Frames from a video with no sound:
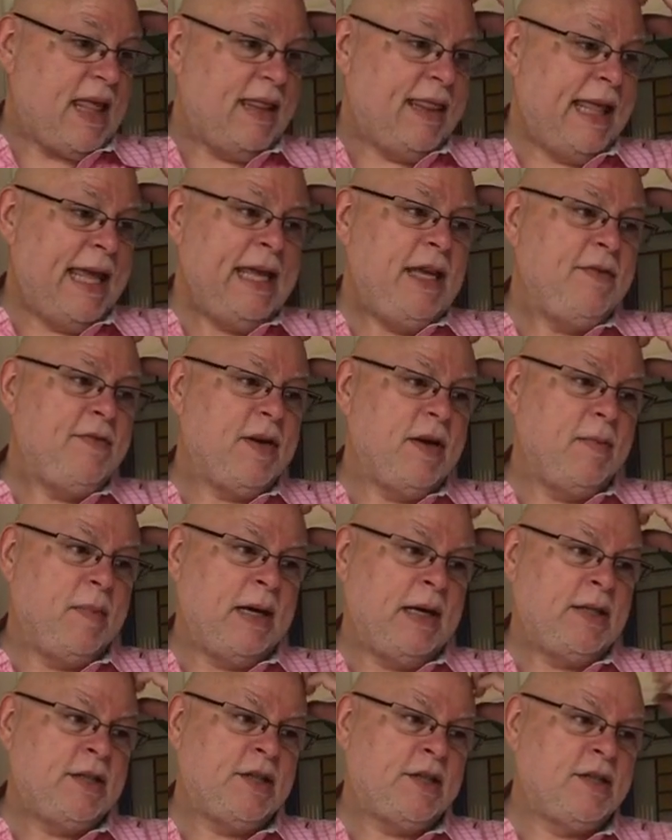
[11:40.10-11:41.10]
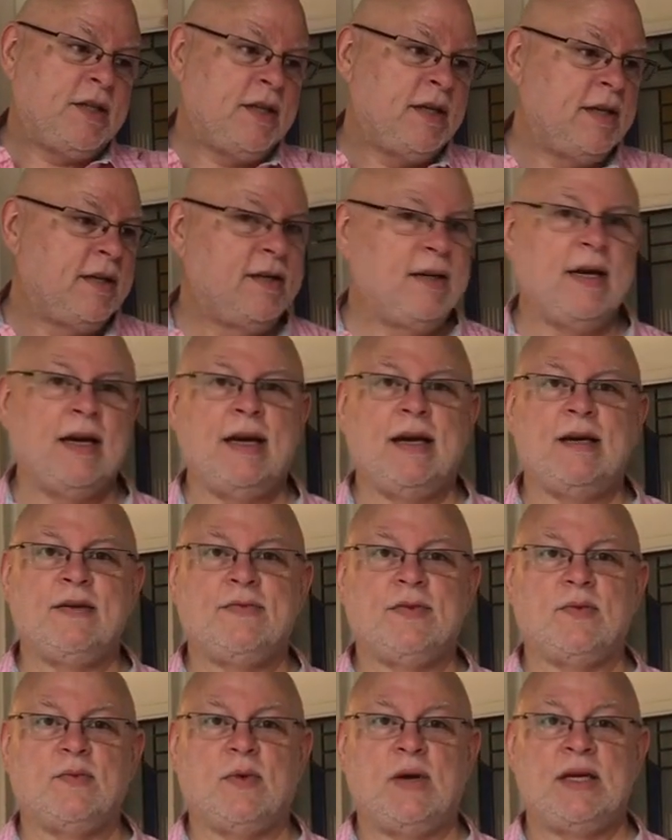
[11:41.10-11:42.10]
thank you very much
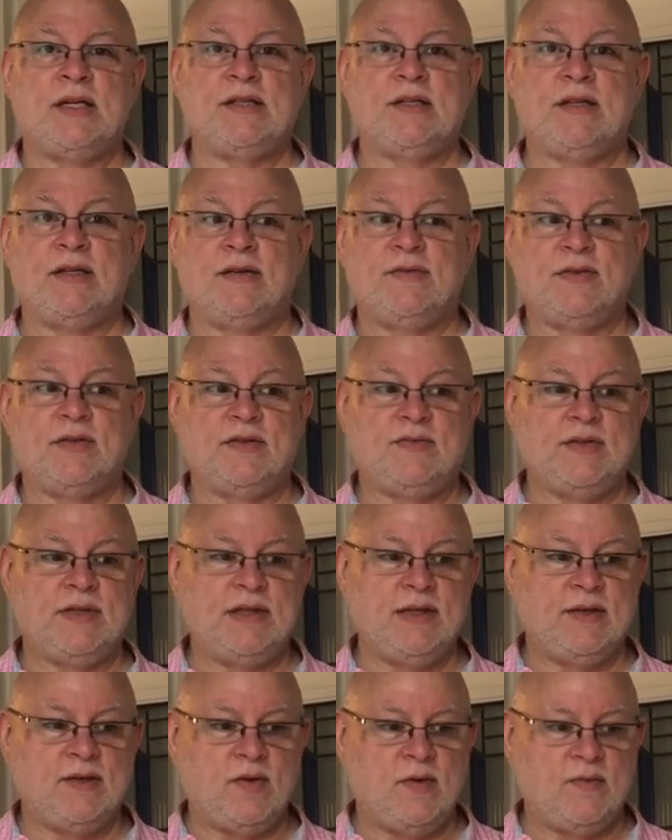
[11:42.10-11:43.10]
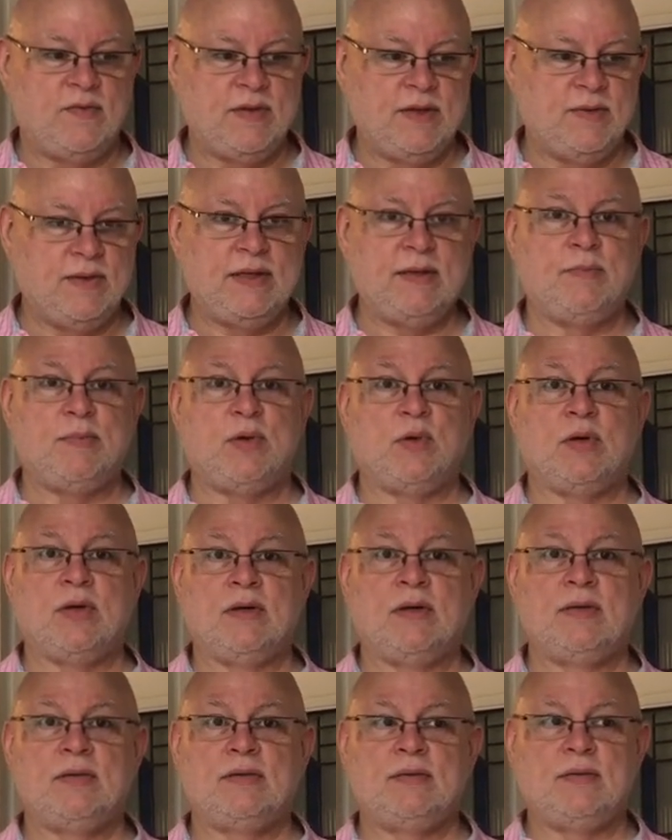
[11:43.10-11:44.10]
for watching our first video. Hopefully we didn't
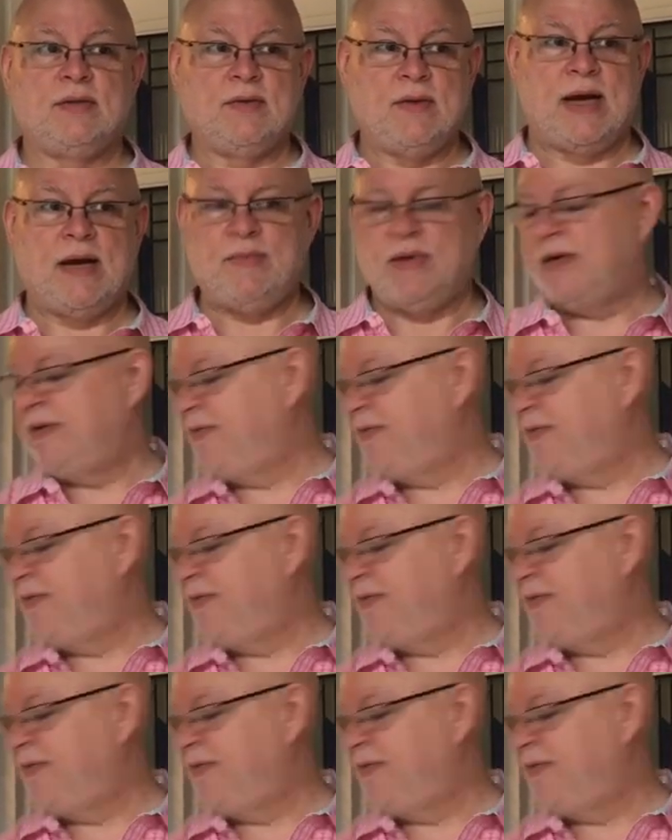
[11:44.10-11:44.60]
bore the crap